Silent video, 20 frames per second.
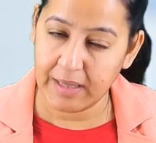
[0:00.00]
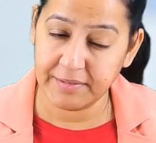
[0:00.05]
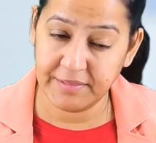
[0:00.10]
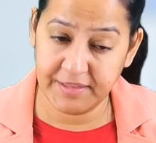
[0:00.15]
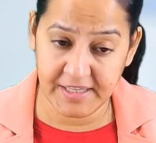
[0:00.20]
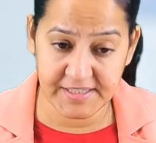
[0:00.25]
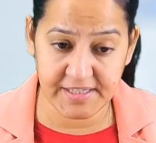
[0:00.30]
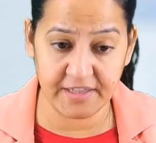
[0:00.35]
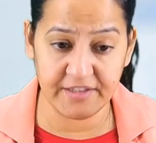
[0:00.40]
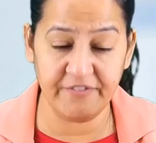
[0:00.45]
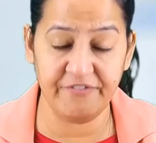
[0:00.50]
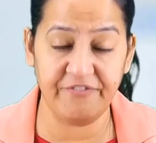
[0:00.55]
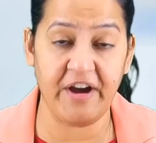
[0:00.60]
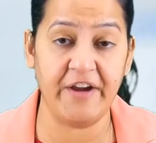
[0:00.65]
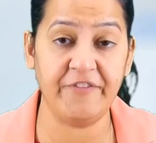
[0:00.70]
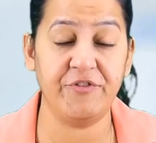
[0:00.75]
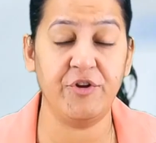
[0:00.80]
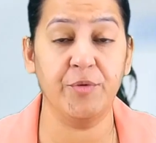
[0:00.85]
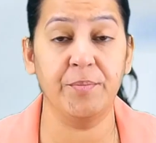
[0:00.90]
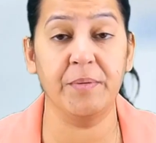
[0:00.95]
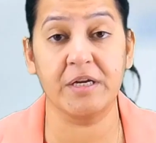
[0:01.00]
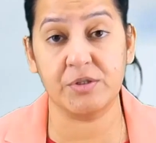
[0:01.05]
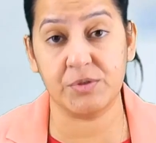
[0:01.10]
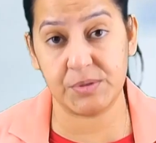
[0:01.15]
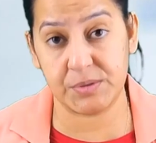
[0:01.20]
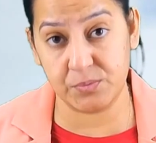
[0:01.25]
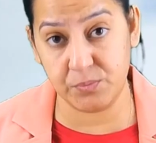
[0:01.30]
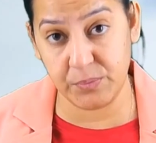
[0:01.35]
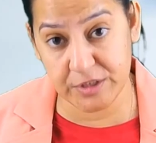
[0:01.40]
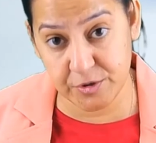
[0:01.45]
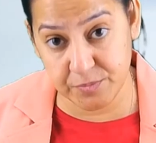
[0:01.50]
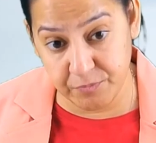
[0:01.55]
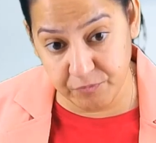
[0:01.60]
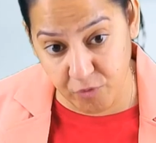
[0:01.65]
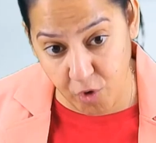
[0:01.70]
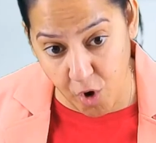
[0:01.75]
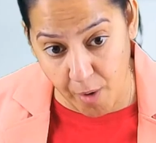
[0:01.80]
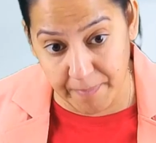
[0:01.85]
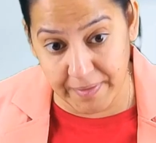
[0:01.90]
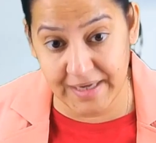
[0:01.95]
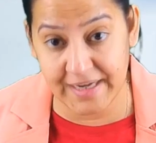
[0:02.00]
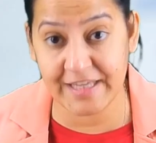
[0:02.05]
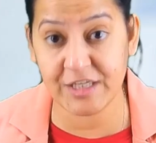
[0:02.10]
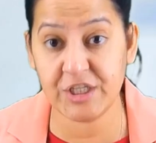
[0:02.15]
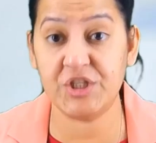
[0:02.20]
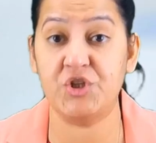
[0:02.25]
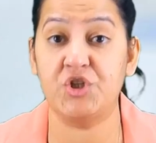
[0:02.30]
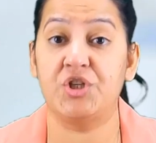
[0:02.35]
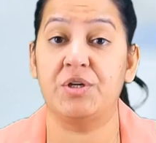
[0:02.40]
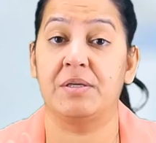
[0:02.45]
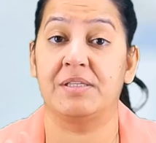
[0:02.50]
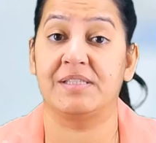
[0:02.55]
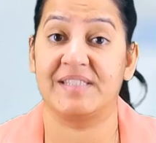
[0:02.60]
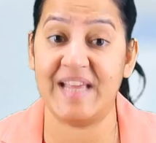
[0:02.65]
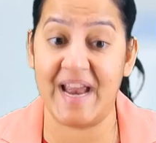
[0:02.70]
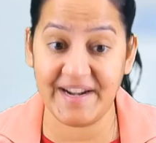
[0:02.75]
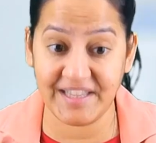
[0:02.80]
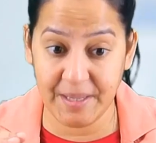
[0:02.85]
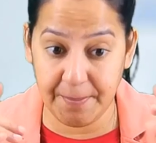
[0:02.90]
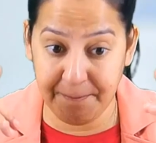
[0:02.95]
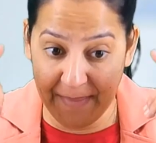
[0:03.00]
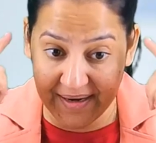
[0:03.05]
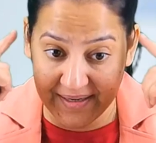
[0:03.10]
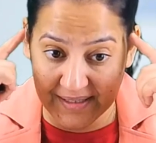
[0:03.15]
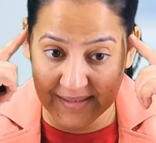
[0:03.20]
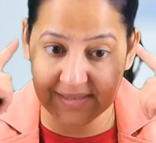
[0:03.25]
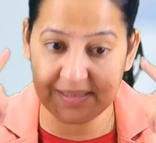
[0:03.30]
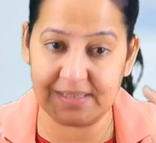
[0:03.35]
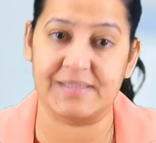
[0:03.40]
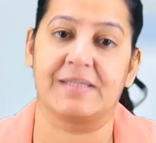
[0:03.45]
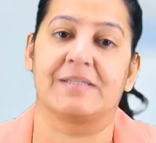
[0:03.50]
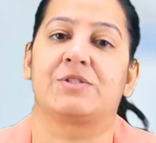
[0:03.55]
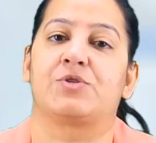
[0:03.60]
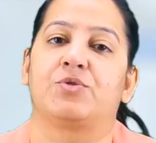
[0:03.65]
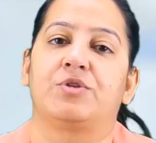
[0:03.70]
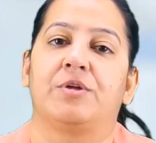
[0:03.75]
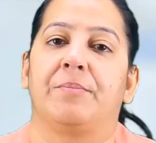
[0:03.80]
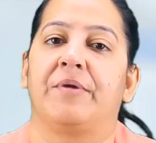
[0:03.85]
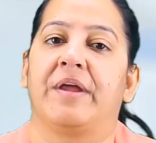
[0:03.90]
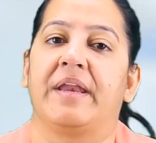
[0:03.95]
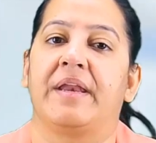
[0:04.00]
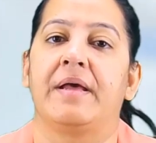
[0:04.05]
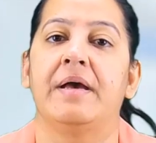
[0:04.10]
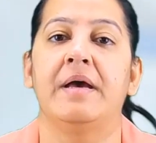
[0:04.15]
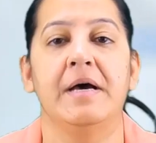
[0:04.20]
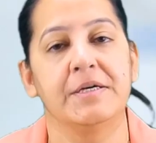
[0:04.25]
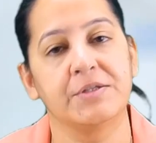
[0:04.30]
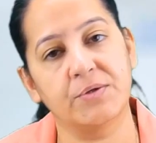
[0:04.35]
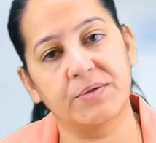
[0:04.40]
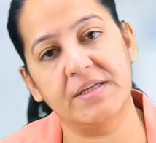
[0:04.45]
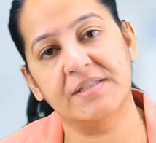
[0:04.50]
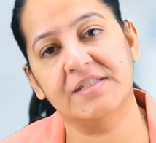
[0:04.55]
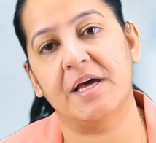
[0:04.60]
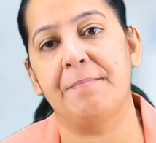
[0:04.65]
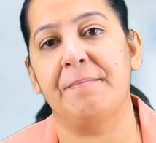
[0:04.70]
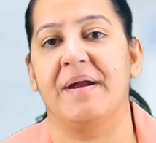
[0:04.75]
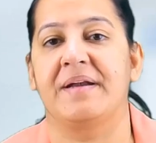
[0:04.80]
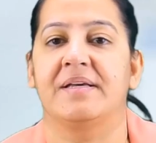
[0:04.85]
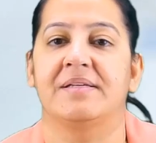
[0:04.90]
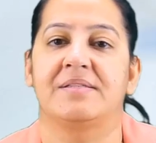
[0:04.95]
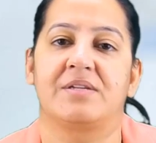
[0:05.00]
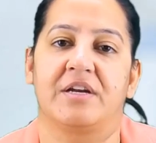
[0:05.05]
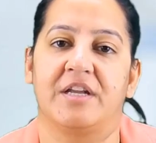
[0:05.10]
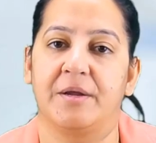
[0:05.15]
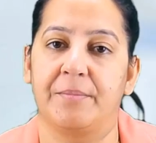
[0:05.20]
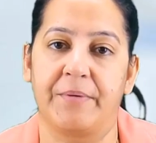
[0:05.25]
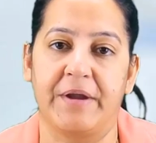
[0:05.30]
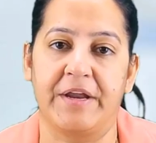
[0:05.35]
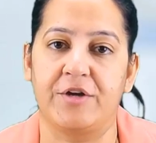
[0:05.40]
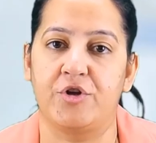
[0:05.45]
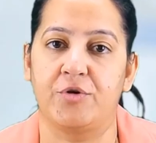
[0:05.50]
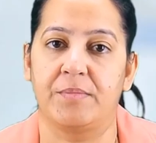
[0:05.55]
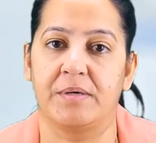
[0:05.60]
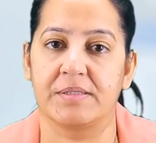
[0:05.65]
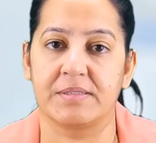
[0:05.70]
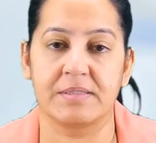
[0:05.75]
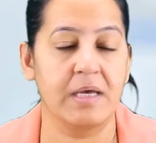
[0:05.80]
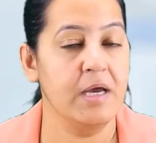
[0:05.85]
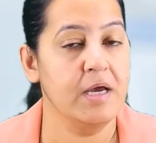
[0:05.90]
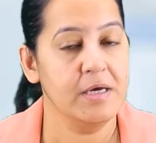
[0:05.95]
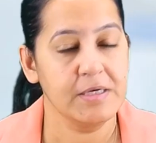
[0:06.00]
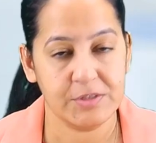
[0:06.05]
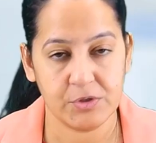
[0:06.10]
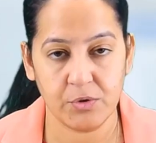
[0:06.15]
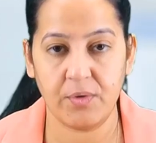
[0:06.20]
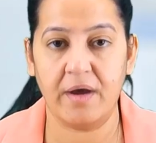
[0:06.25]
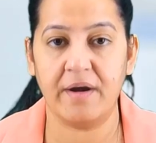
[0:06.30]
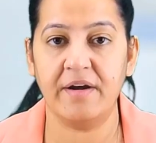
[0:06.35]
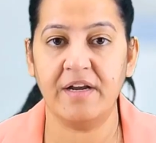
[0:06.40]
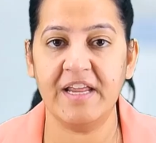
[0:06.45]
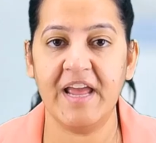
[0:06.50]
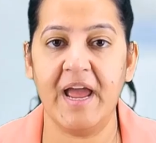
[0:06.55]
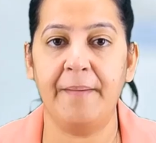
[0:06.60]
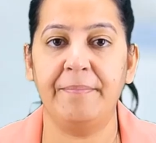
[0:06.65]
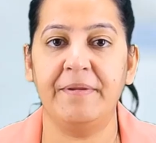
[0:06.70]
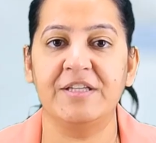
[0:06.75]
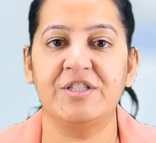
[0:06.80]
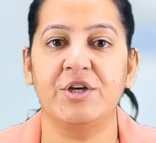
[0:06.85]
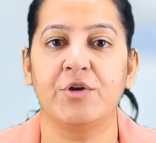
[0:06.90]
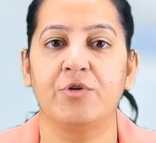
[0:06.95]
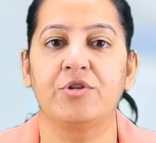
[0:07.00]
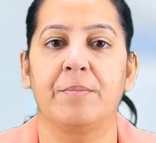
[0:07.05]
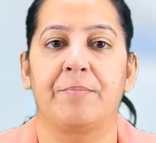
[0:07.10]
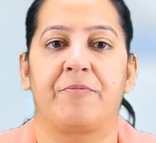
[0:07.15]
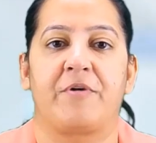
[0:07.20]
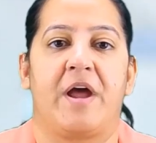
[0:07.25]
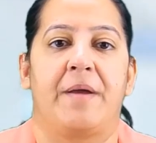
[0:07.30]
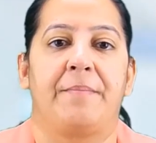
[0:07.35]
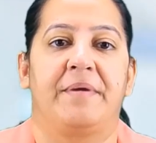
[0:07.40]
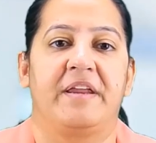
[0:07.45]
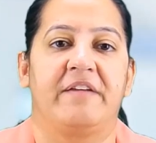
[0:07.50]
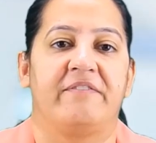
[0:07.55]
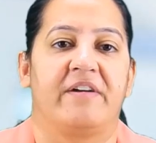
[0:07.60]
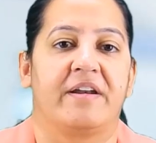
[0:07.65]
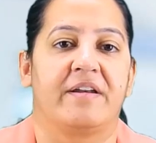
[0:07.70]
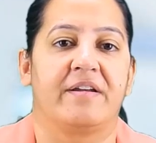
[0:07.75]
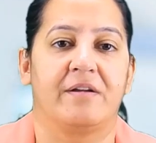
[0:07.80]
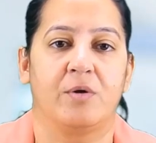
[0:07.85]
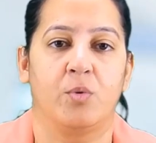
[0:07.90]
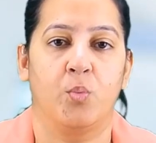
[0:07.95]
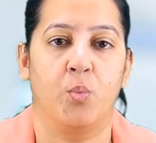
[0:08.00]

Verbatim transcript: These are the five tumors which commonly send the metastasis to the brain. So these are metastatic brain tumors. So currently I'm teaching you the primary one.